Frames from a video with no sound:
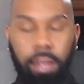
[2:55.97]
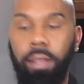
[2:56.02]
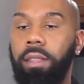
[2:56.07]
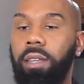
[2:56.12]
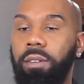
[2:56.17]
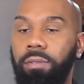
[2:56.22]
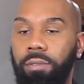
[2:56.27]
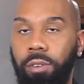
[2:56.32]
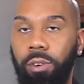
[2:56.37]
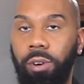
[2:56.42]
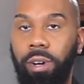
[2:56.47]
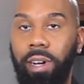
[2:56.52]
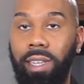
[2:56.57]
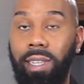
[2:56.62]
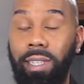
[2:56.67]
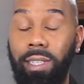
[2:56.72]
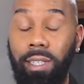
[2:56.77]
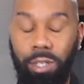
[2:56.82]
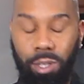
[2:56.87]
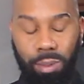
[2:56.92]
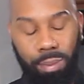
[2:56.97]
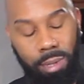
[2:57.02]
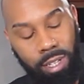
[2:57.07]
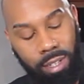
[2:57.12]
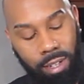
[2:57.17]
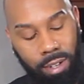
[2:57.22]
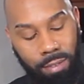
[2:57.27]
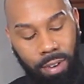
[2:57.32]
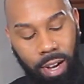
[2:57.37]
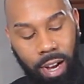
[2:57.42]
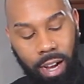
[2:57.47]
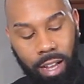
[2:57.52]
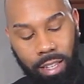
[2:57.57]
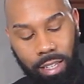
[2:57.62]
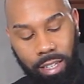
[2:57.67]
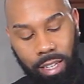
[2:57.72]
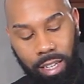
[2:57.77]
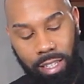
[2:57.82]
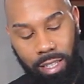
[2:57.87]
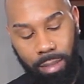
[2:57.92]
Then for a little bit of
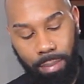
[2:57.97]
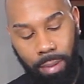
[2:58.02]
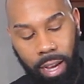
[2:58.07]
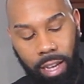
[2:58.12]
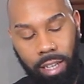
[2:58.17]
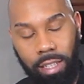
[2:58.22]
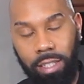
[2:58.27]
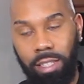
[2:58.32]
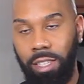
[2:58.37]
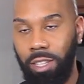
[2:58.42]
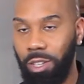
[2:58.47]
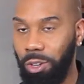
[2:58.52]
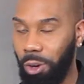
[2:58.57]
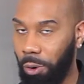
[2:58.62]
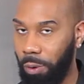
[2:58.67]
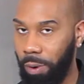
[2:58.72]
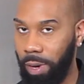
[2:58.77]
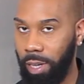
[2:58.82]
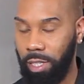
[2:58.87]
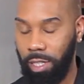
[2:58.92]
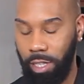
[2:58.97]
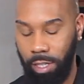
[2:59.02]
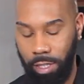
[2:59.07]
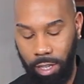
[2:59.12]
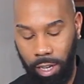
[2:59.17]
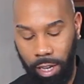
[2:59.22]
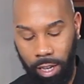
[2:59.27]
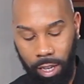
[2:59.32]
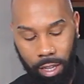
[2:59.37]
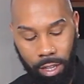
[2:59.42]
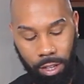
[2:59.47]
holiday spice, you're going to take